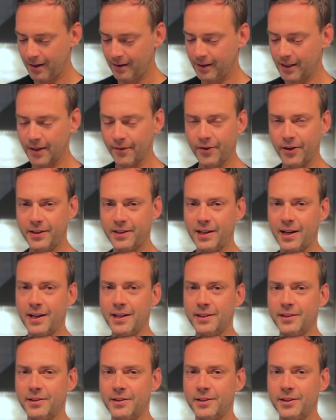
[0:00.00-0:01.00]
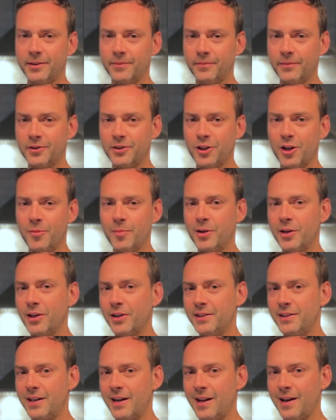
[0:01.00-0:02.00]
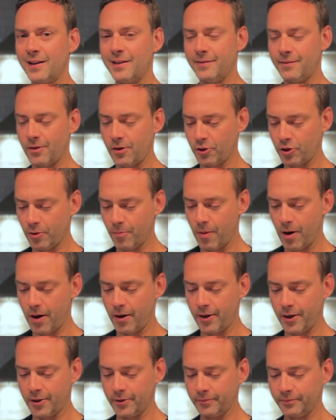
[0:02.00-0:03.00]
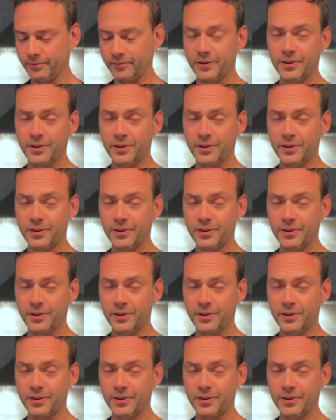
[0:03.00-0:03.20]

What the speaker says: Give it a taste. It's gonna be good tonight, tomorrow.